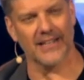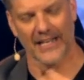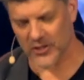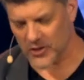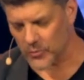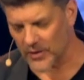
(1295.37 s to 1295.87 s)

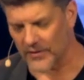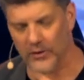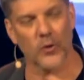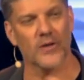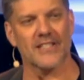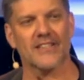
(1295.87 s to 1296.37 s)
That's just what the
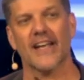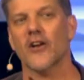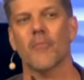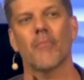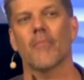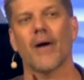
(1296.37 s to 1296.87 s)
Lord has laid
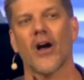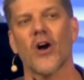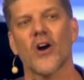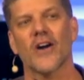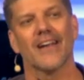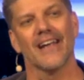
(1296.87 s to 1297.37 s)
on my
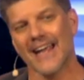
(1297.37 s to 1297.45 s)
heart.